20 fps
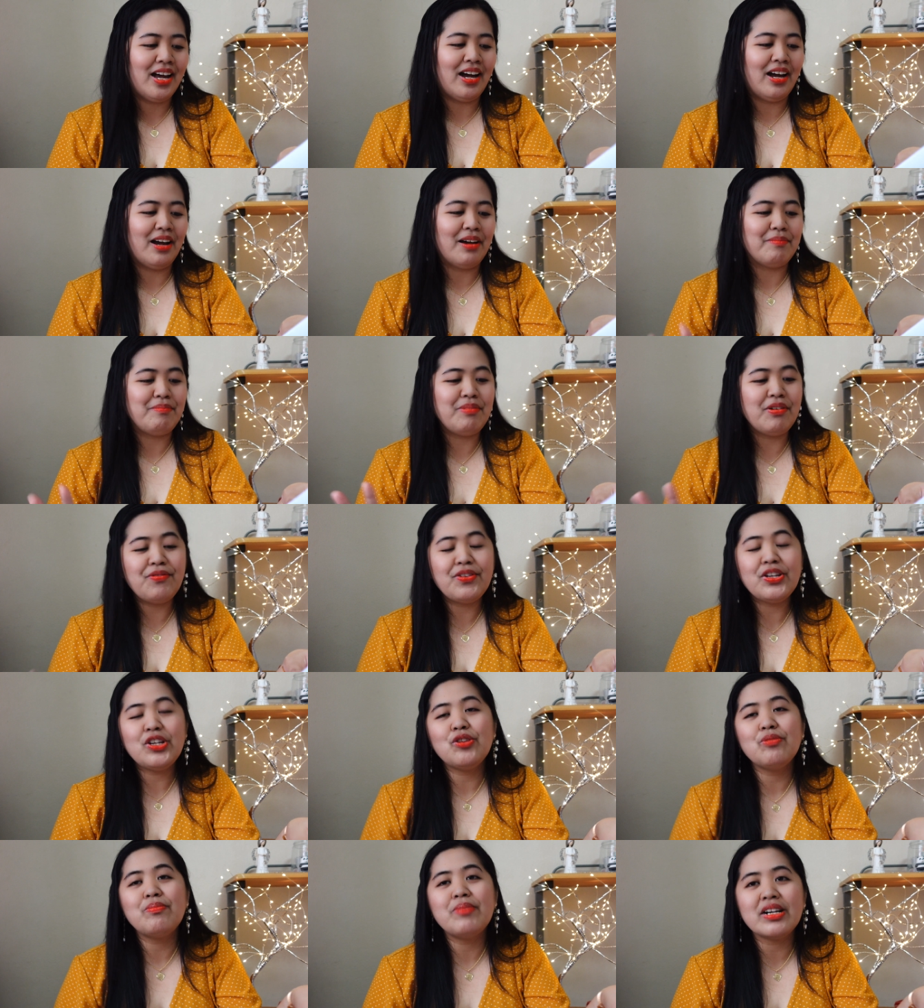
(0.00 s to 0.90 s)
Uh,
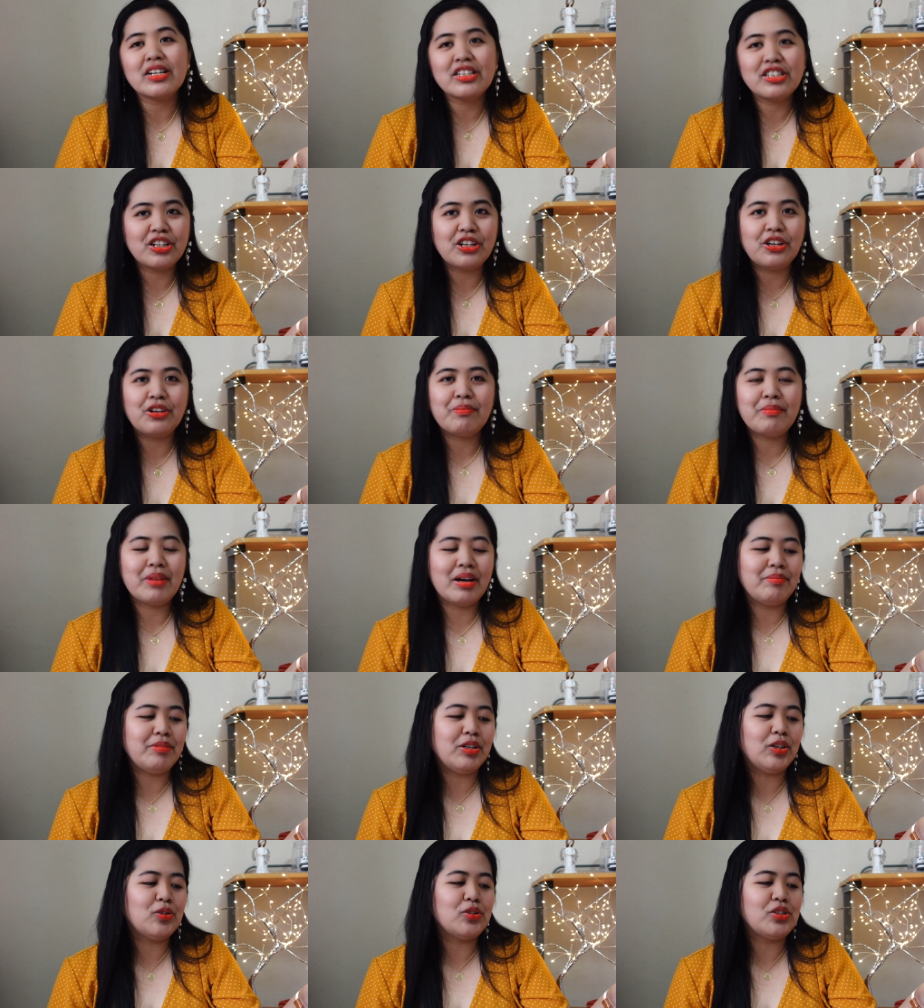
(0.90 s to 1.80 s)
Bifidobacterium, my
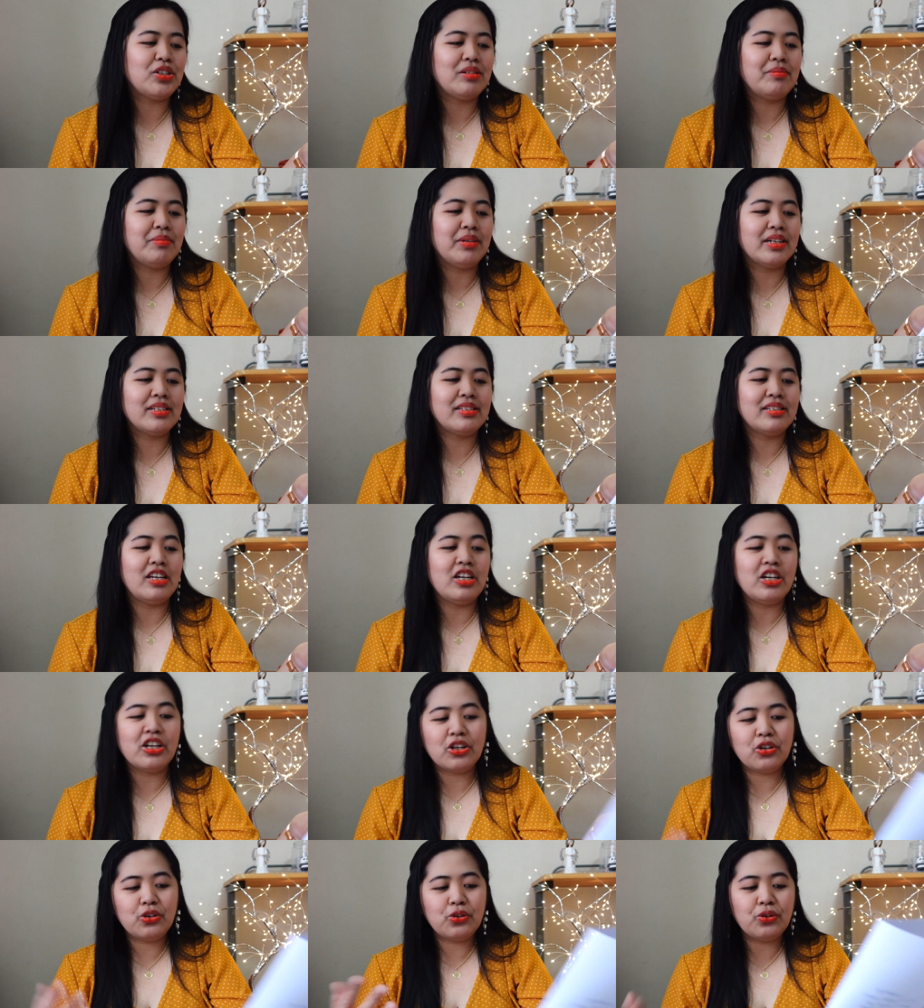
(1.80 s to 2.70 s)
amigos and amigas,
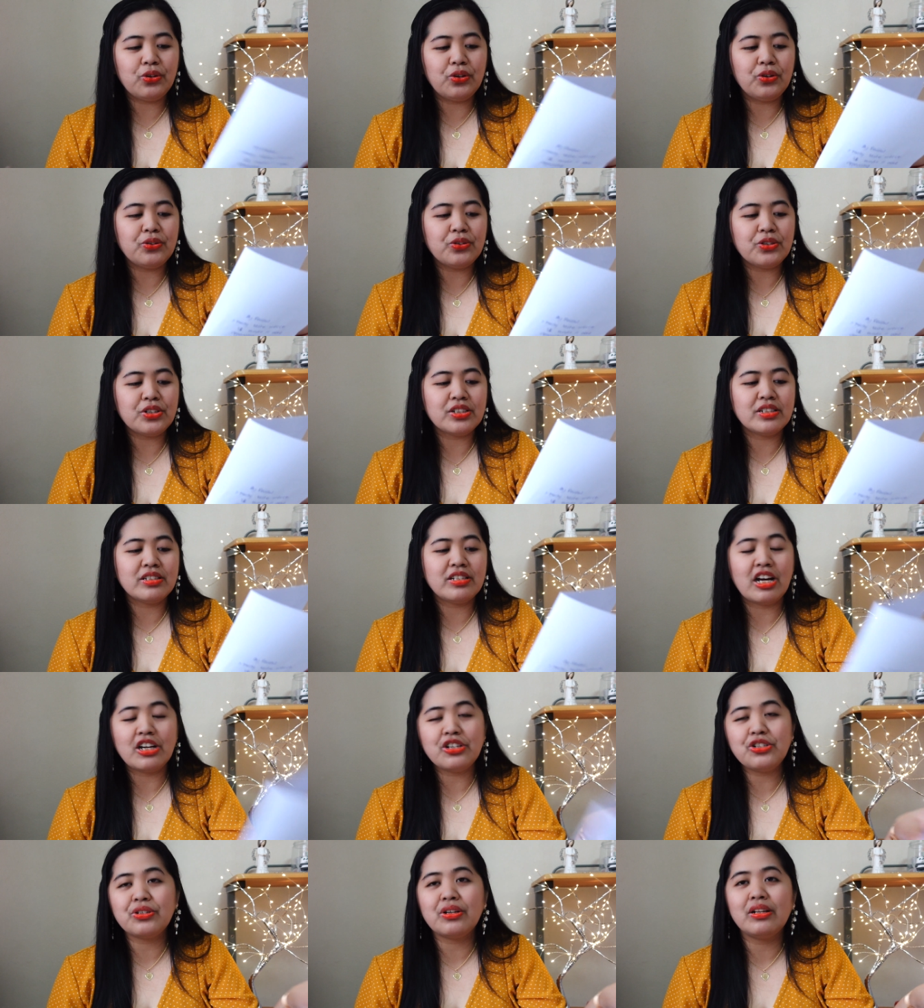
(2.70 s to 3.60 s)
it cures
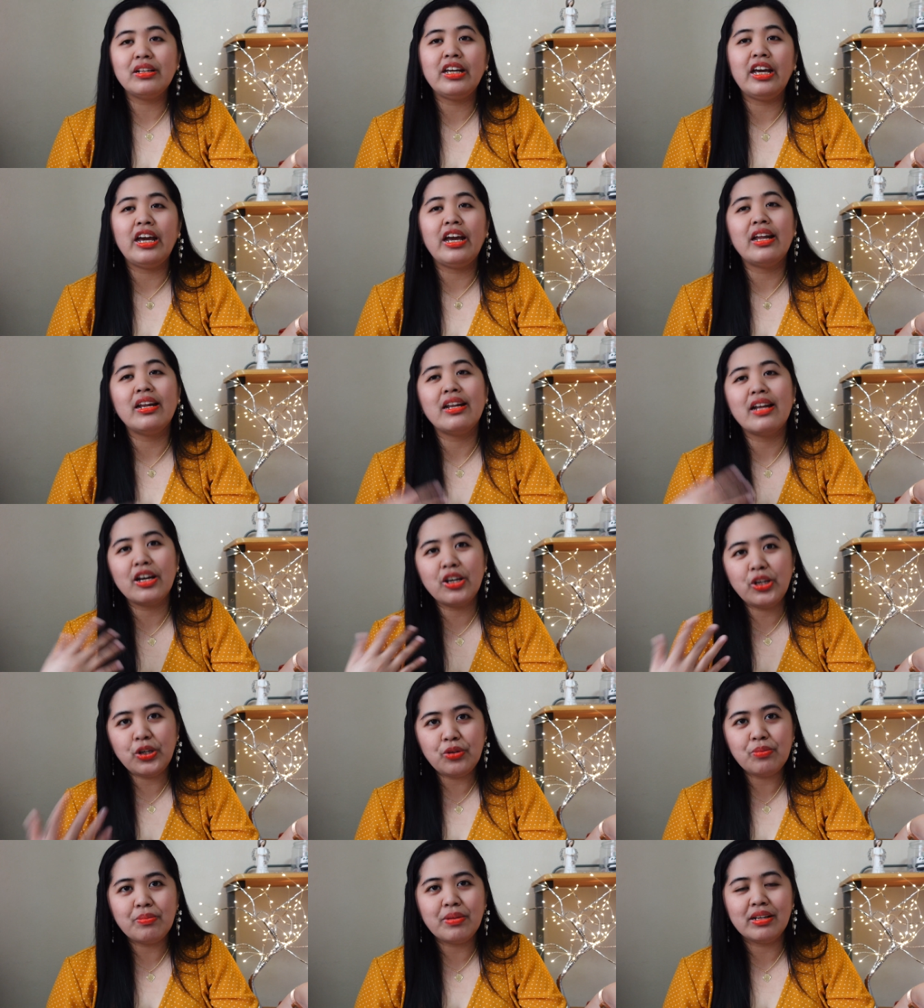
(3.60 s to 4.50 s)
naturally in a
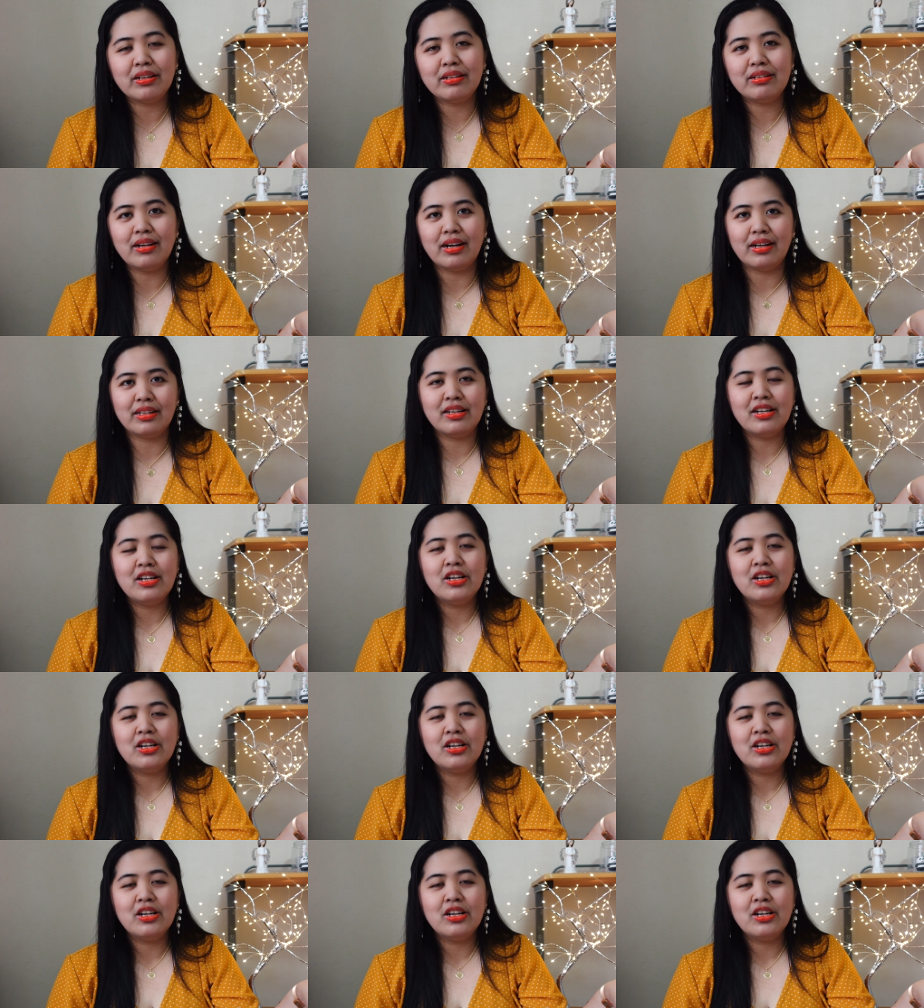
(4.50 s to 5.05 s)
human gut.